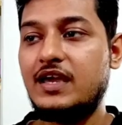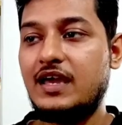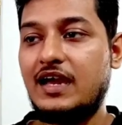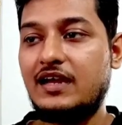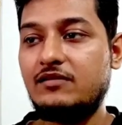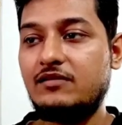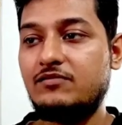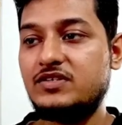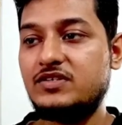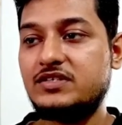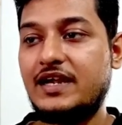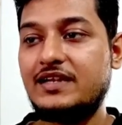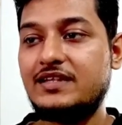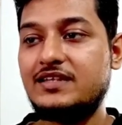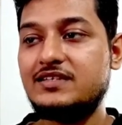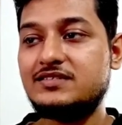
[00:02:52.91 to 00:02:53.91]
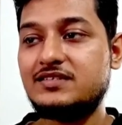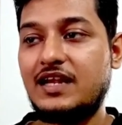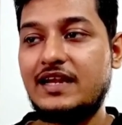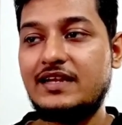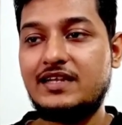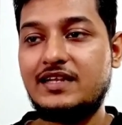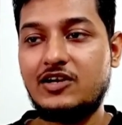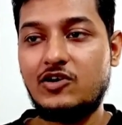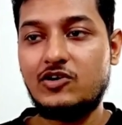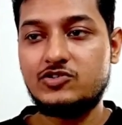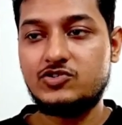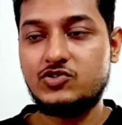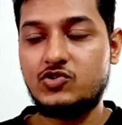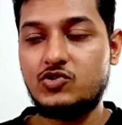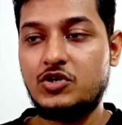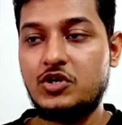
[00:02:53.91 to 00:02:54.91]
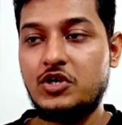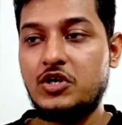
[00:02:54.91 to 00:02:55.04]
and beside this slide deck also.